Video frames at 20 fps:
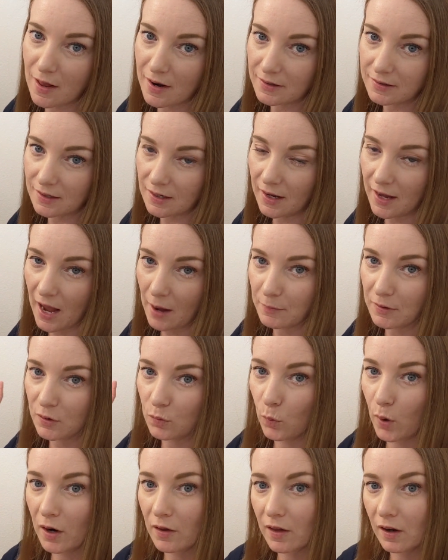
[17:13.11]
medicine
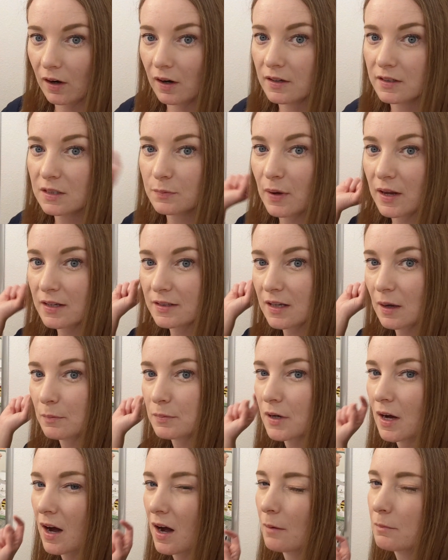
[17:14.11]
cabinet where there is space up
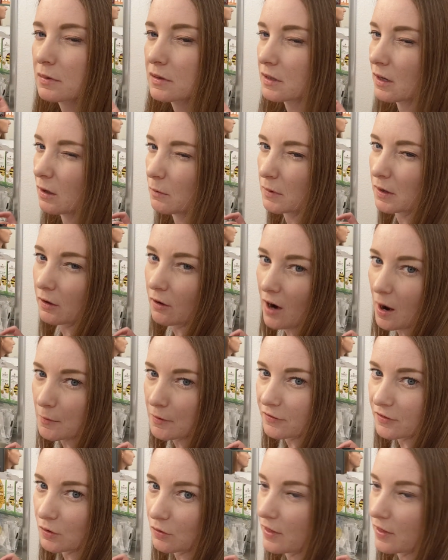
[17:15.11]
top. So I'm gonna grab a few